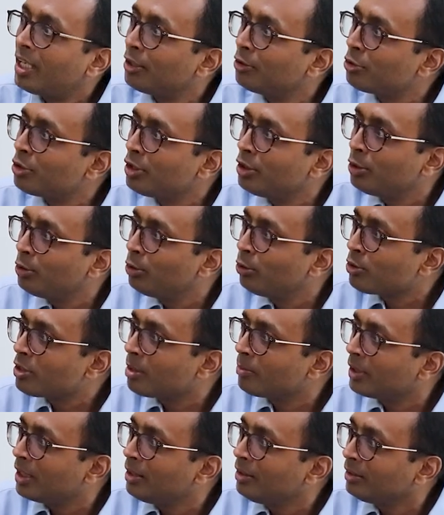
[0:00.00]
Ayushi, do you know
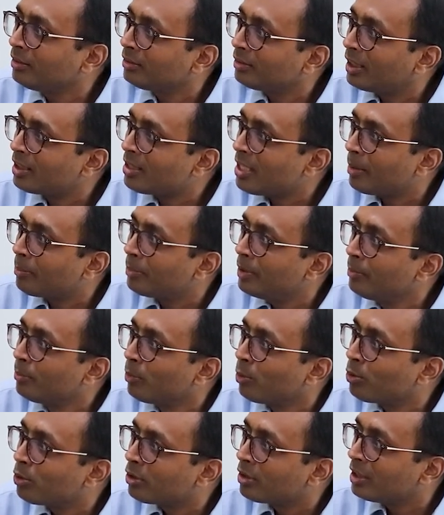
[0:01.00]
something that's
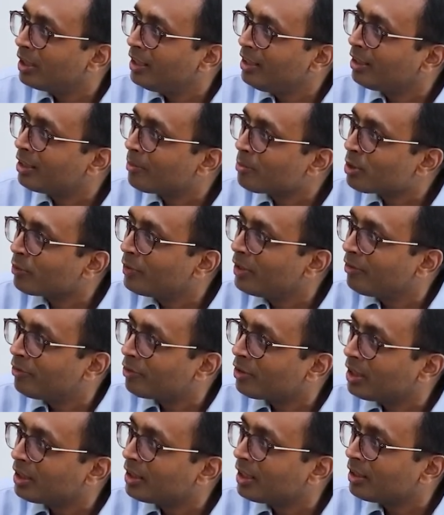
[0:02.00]
happening more in terms of
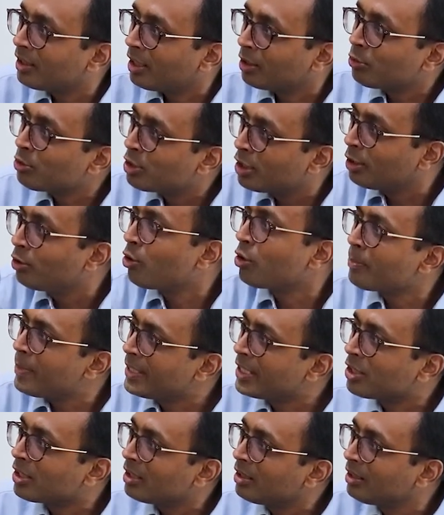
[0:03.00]
infra that Anuj did not
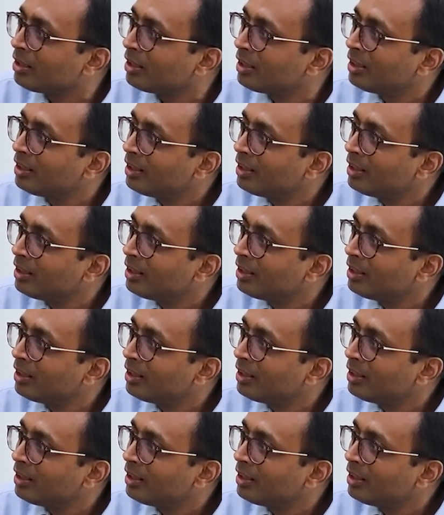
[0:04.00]
mention?